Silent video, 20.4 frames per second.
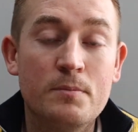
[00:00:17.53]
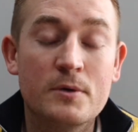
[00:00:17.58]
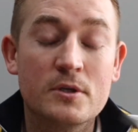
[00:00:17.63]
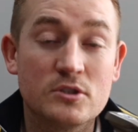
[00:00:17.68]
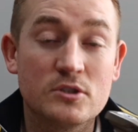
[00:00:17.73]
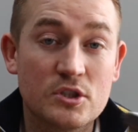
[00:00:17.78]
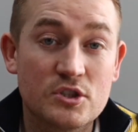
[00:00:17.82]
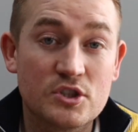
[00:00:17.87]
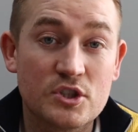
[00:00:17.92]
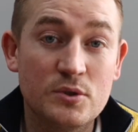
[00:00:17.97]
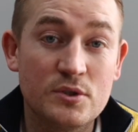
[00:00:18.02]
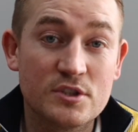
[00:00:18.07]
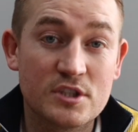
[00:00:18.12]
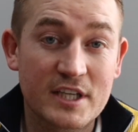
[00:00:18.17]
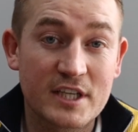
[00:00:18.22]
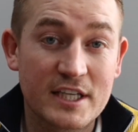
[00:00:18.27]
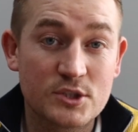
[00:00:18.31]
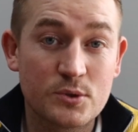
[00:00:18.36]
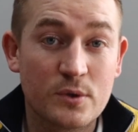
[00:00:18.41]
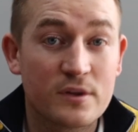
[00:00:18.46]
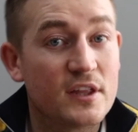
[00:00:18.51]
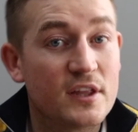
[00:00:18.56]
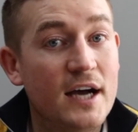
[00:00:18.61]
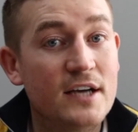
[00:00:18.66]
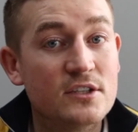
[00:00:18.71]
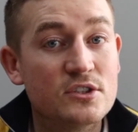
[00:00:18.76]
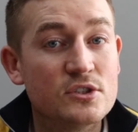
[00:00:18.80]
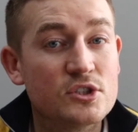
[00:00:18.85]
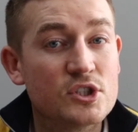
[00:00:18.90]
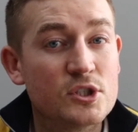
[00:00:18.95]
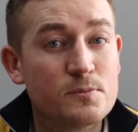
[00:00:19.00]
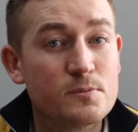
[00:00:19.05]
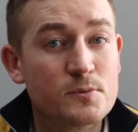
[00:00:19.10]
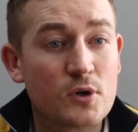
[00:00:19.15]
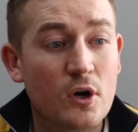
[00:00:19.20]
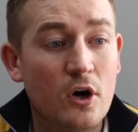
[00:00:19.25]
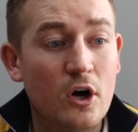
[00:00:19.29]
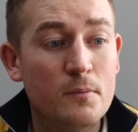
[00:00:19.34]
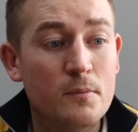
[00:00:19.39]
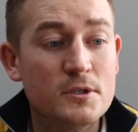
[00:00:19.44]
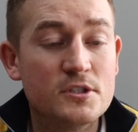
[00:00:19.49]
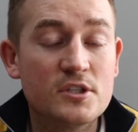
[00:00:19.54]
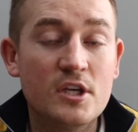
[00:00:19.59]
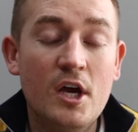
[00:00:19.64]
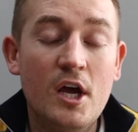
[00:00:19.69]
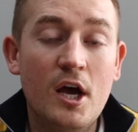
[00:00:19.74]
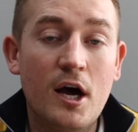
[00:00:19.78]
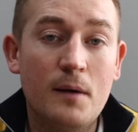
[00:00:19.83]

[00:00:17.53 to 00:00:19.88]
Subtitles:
because as soon as I get to 1,000 subscribers,